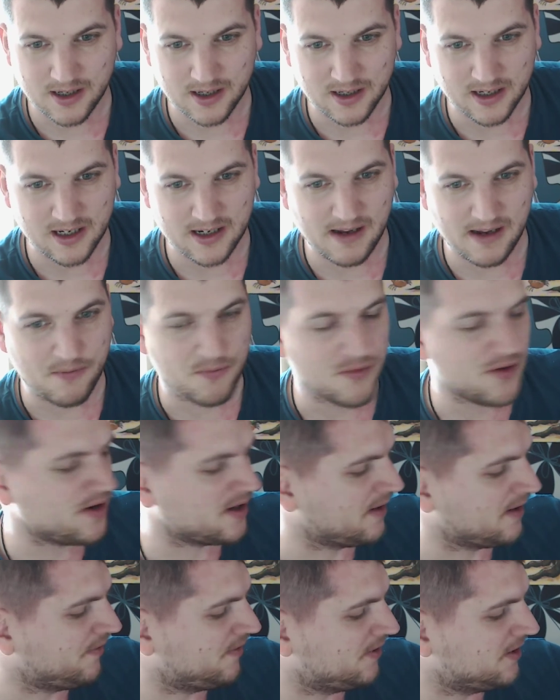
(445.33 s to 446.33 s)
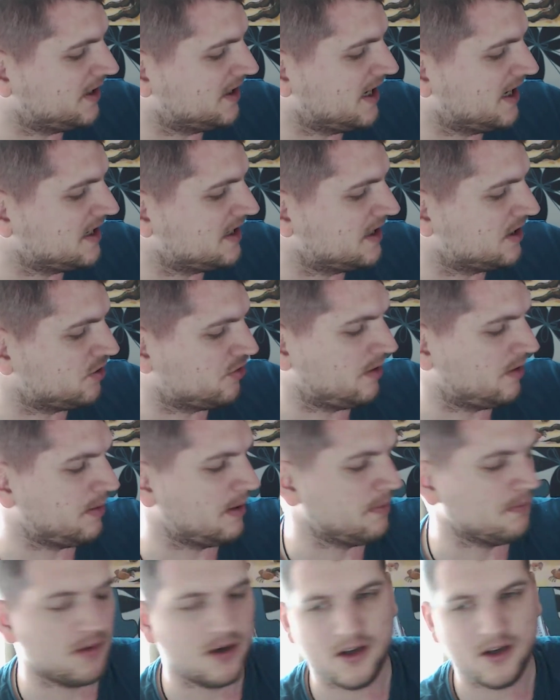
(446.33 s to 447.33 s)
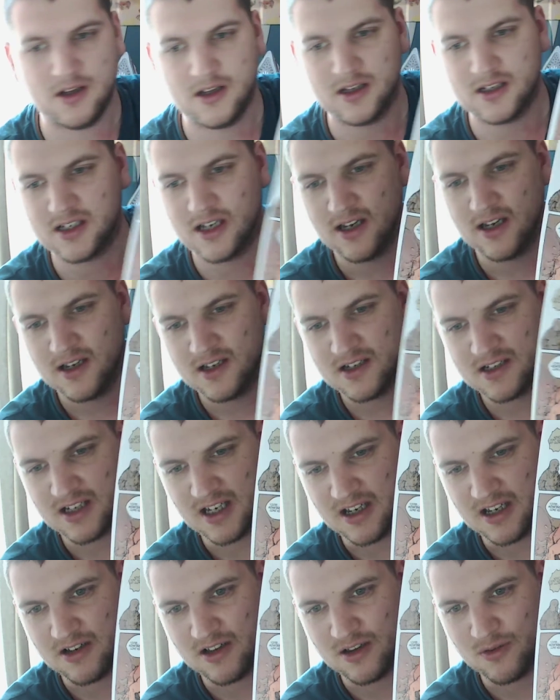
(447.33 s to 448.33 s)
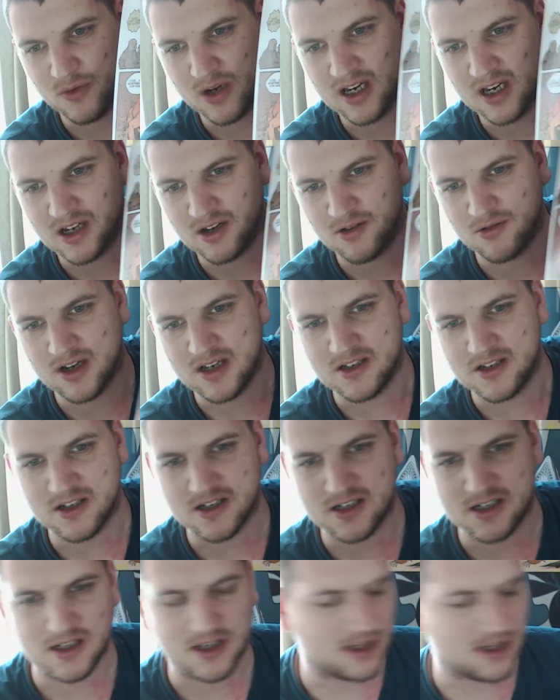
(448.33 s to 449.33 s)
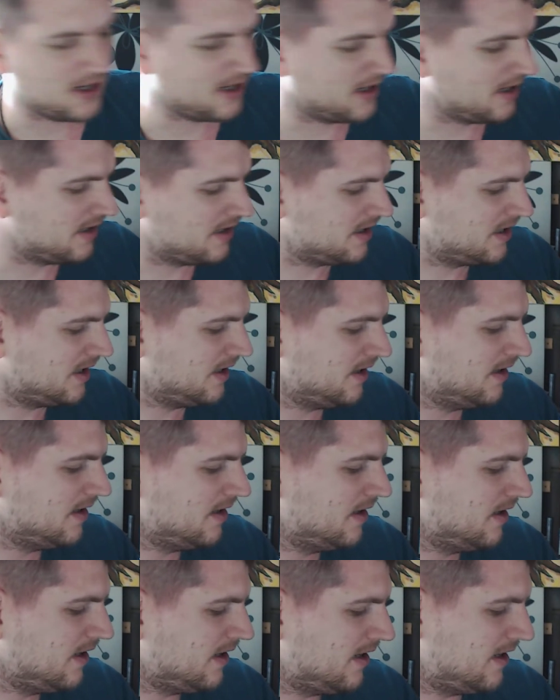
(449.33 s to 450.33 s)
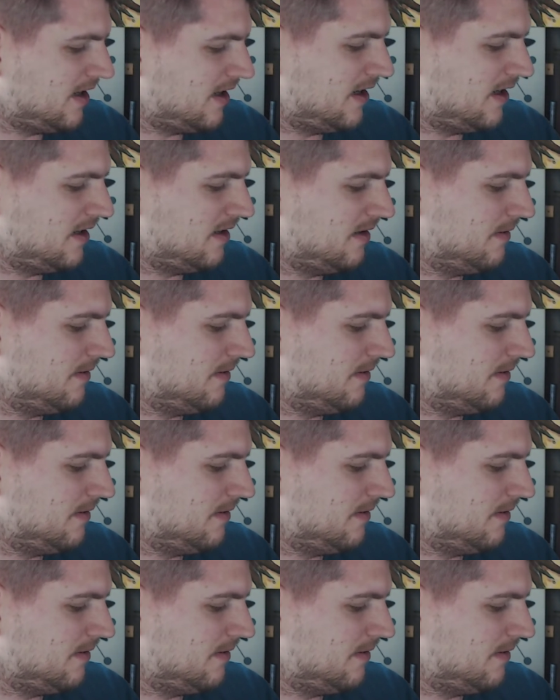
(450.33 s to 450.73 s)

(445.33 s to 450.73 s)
And they're like walking through the desert, tripping balls, seeing all weird creatures and things. And